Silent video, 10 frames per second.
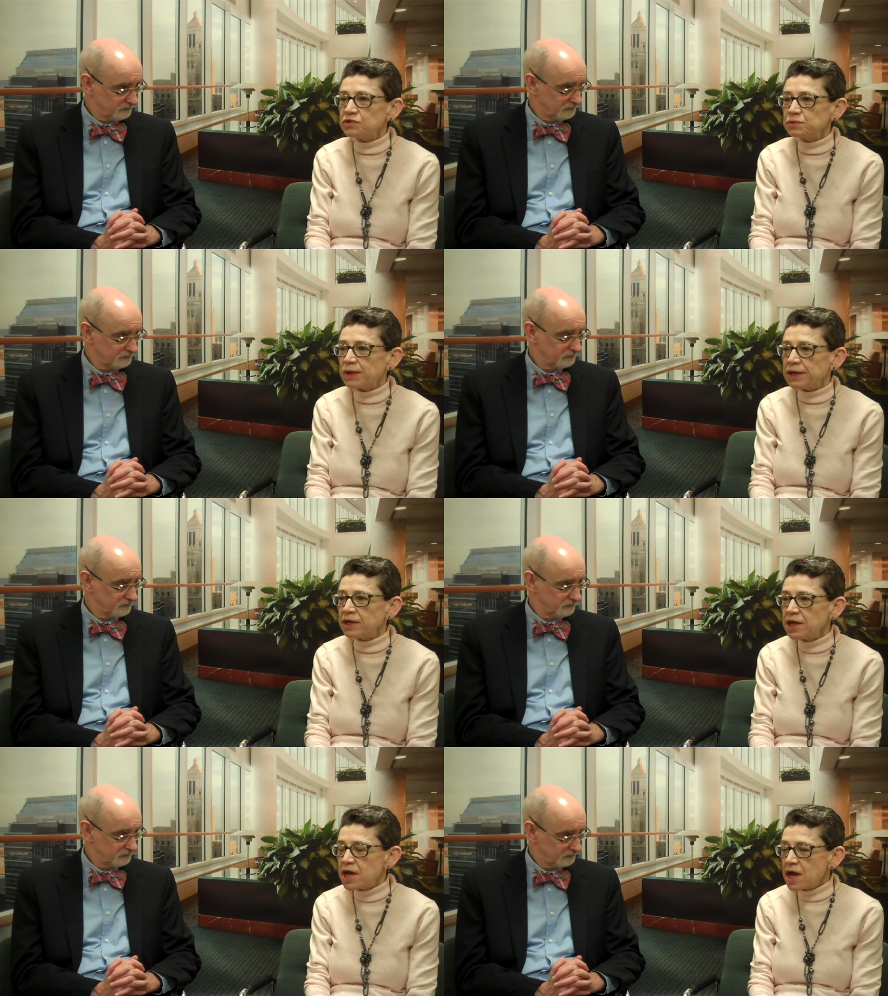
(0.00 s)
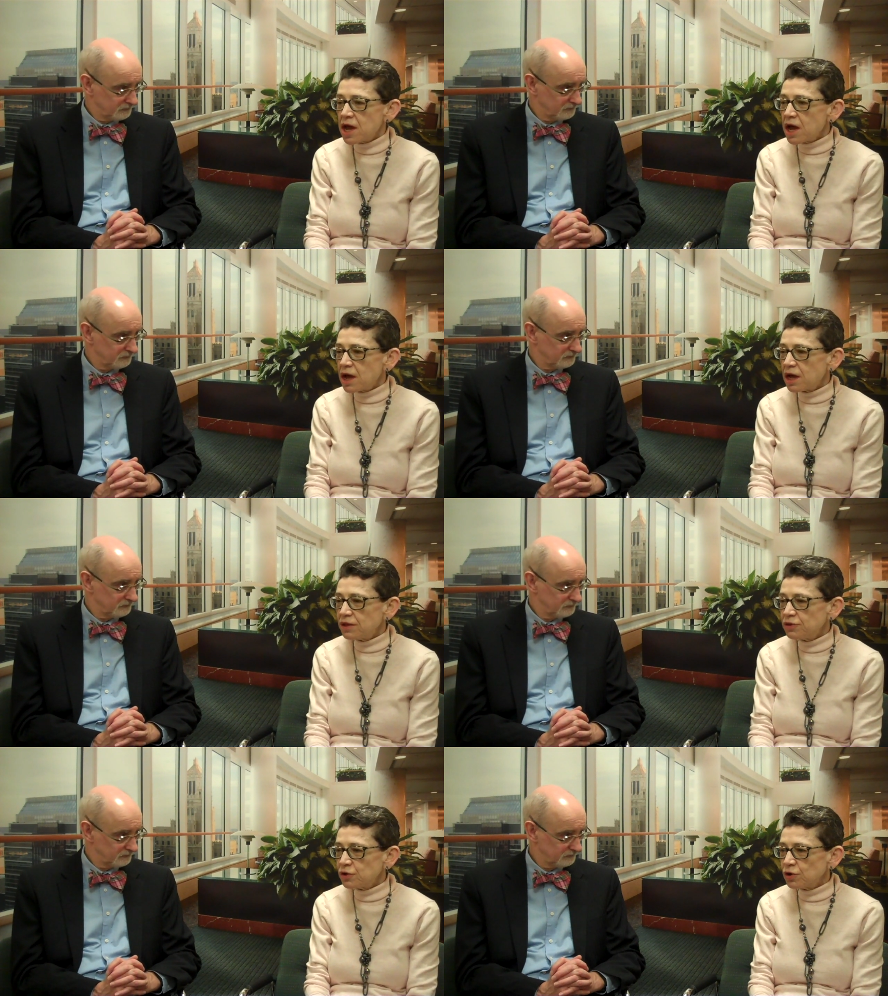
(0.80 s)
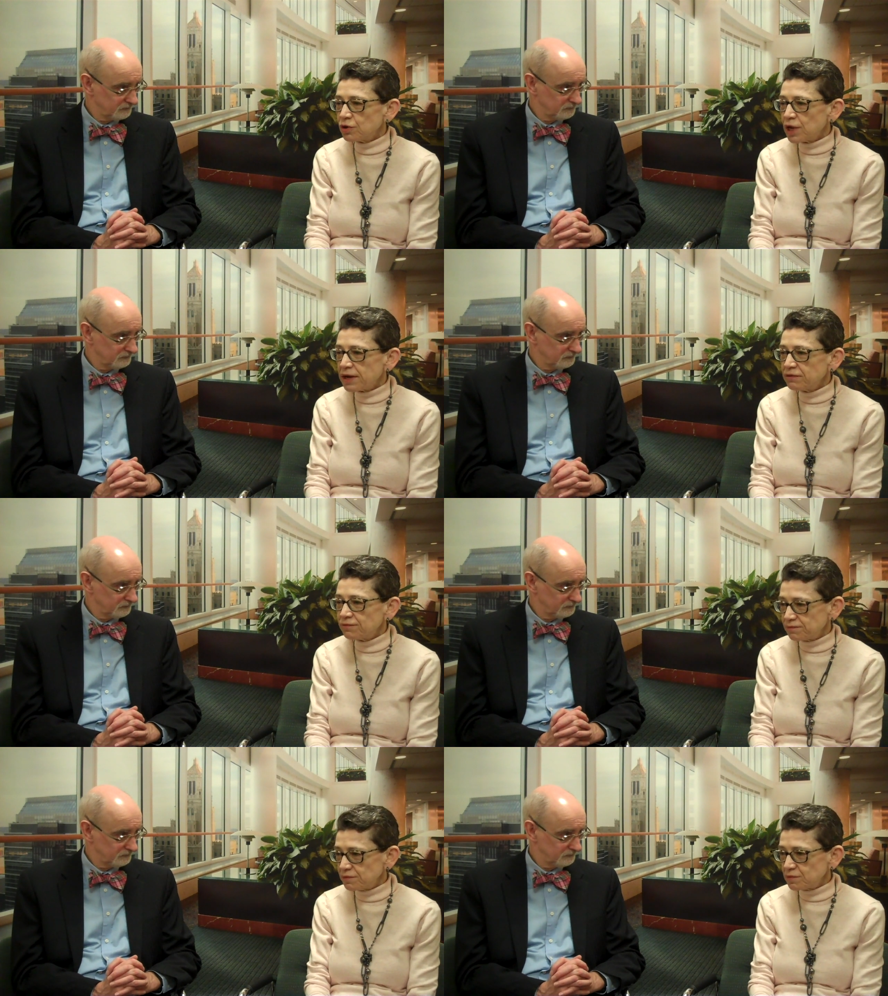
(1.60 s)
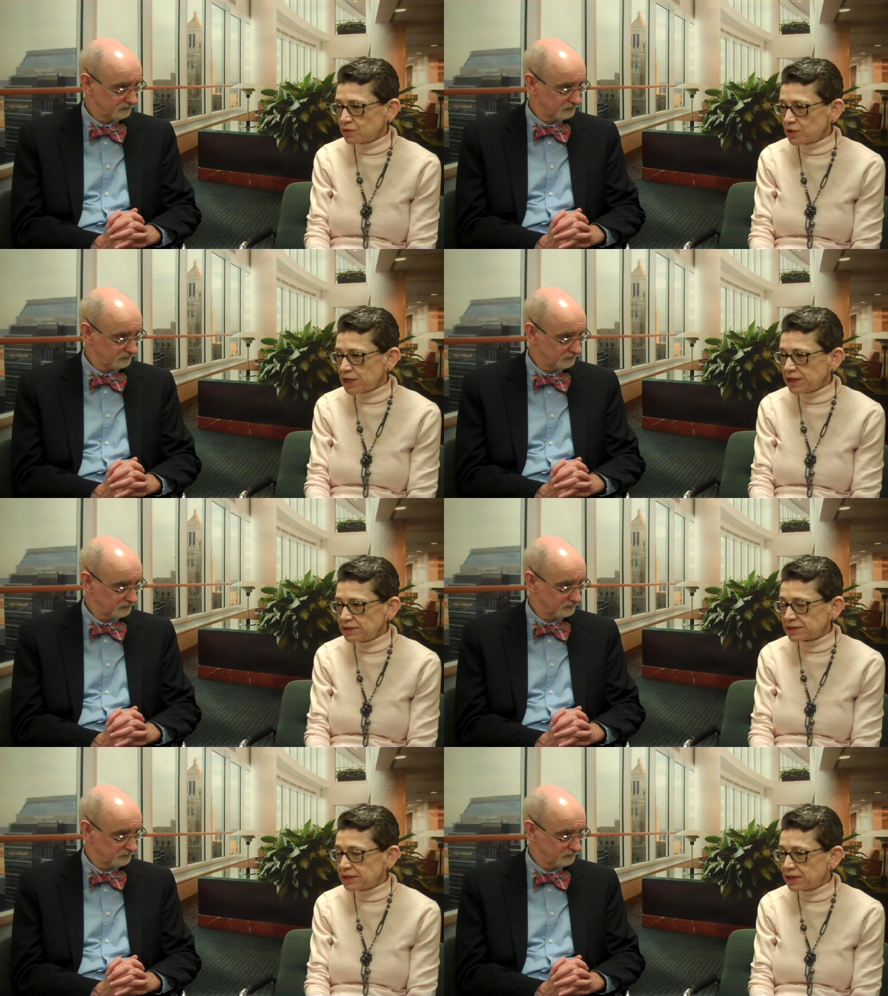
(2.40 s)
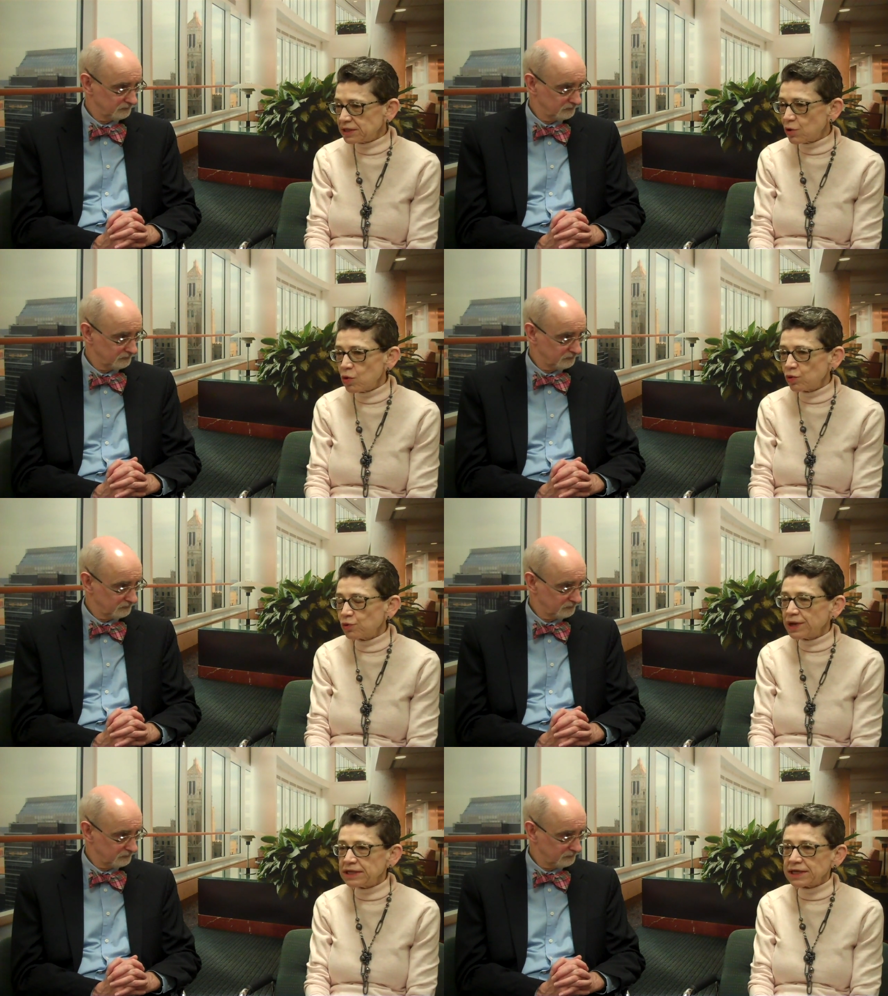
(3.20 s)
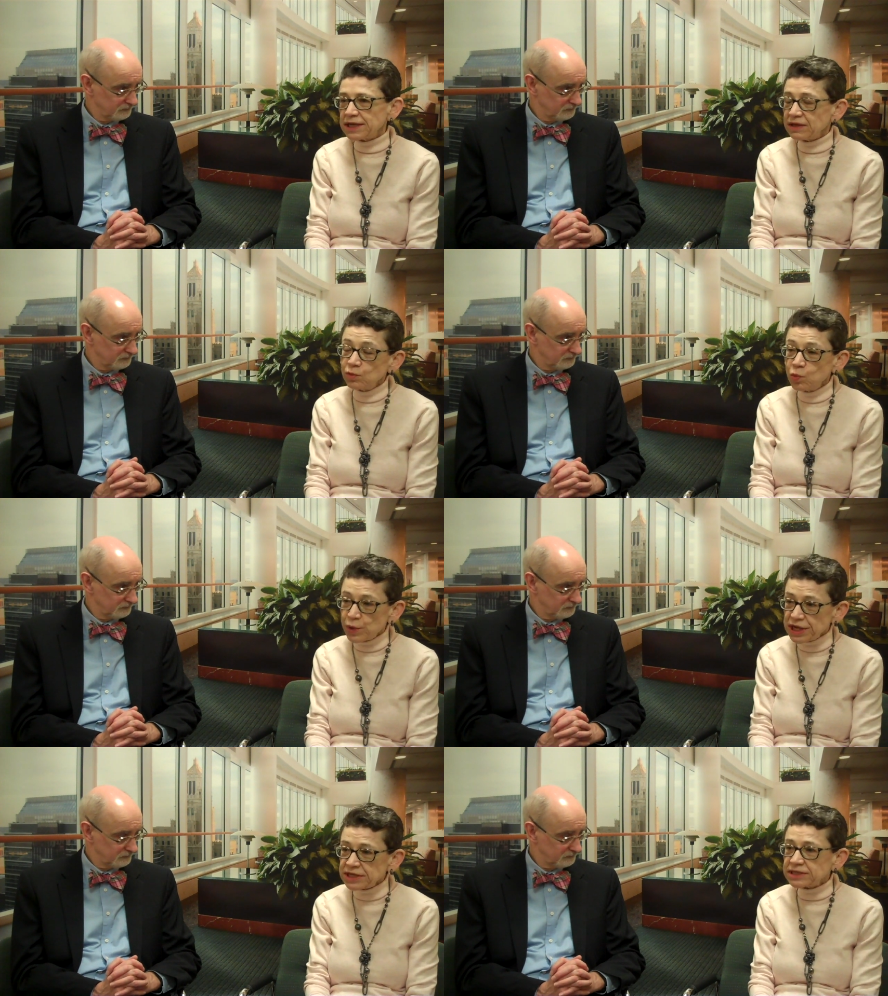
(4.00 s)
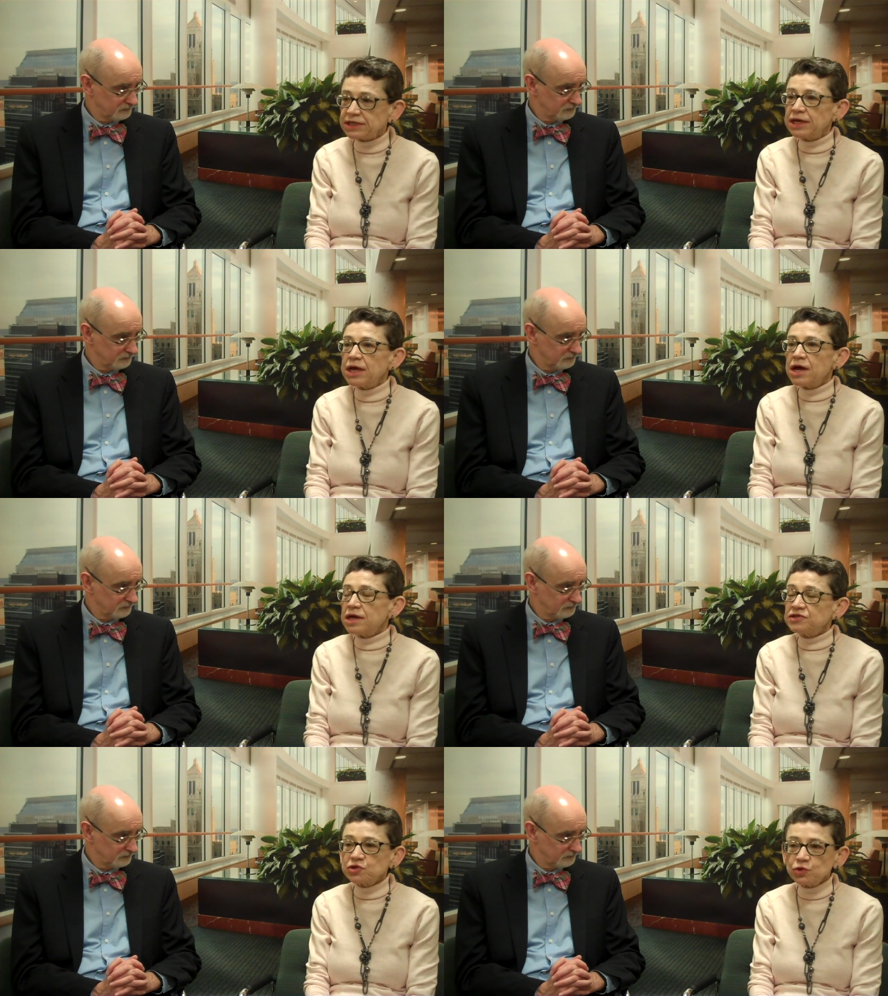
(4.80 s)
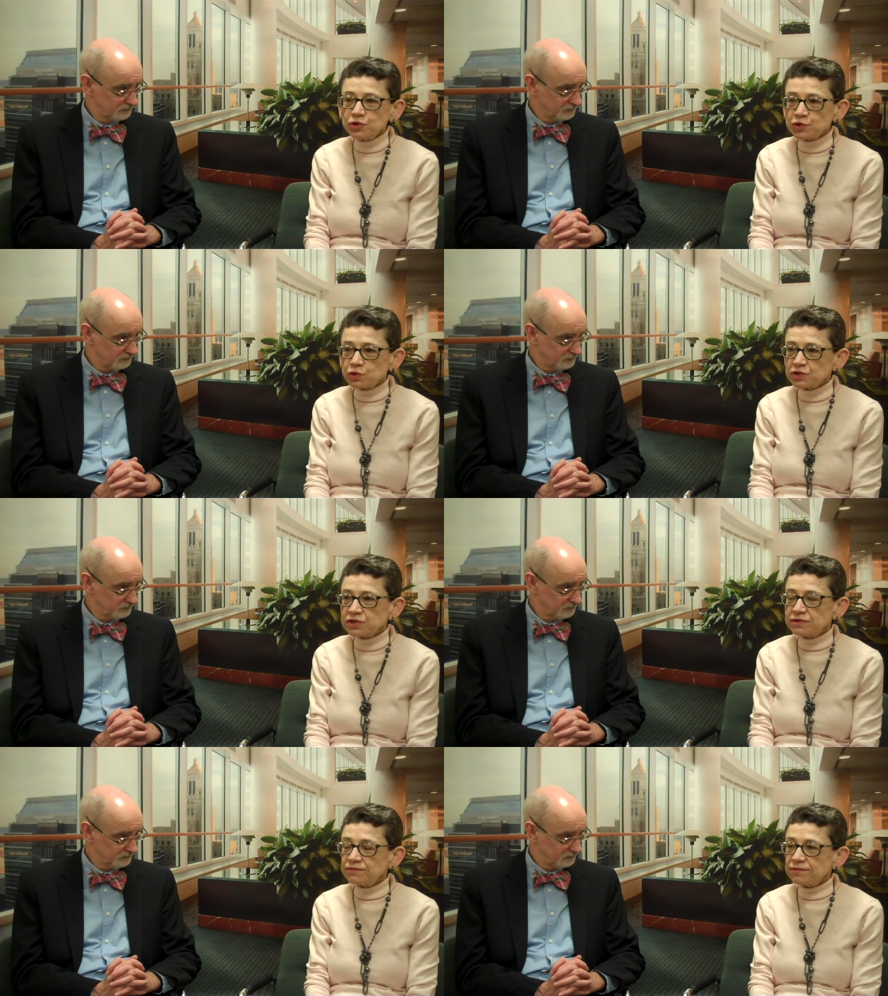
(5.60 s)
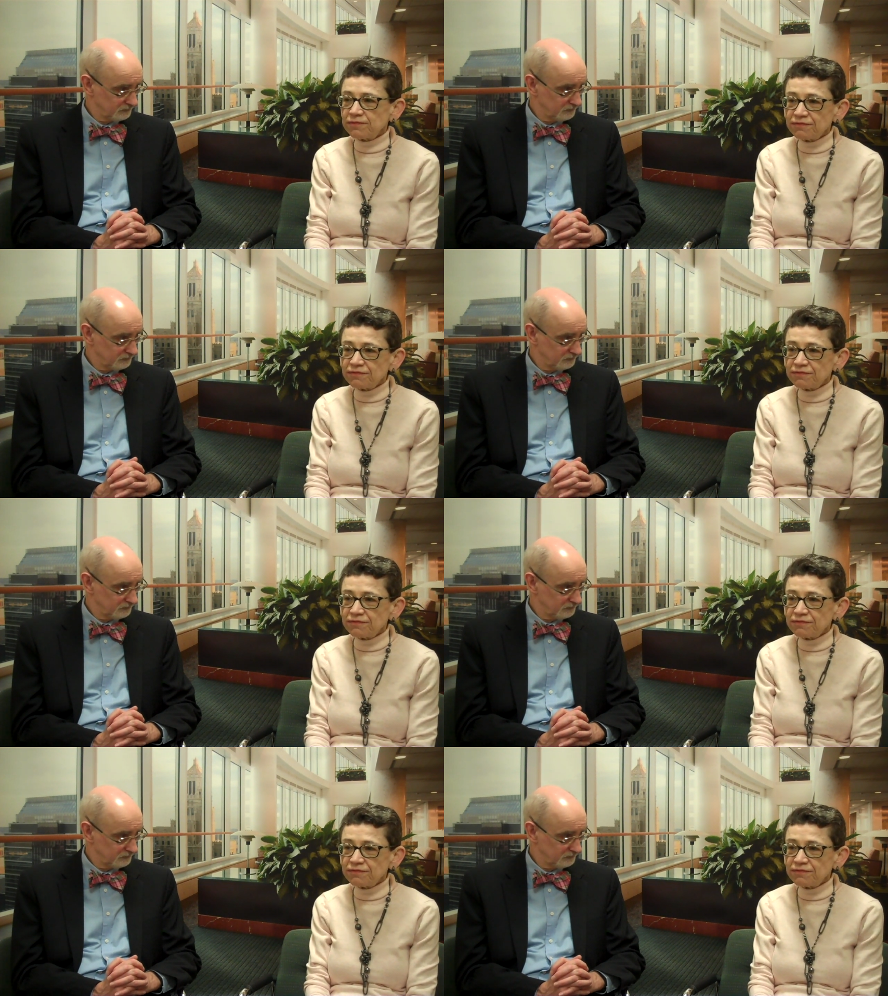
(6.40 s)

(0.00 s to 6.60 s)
Speaker 1: foods. Mm -hmm. But uh, there are a lot of things in whole grain, like in wheat, it's a good source of